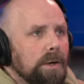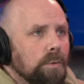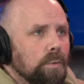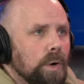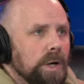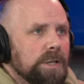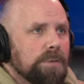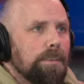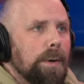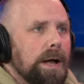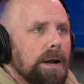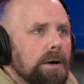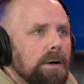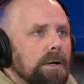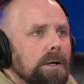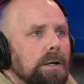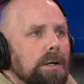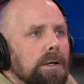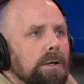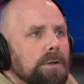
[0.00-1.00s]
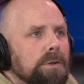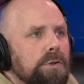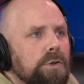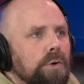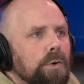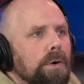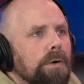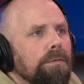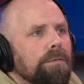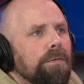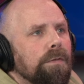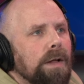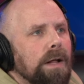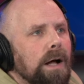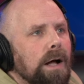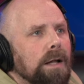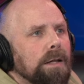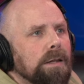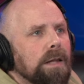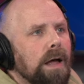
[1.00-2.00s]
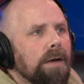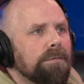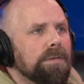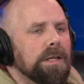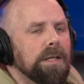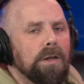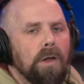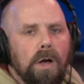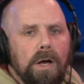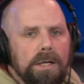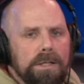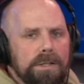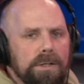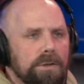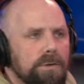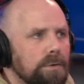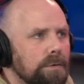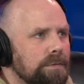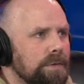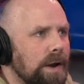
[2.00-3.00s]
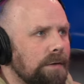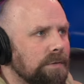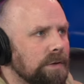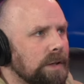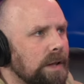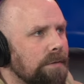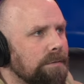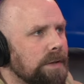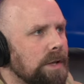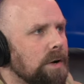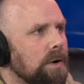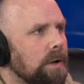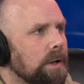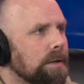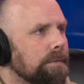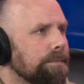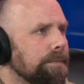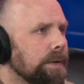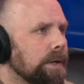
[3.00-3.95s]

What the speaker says: What's better, to have loved and lost or to have never loved at all?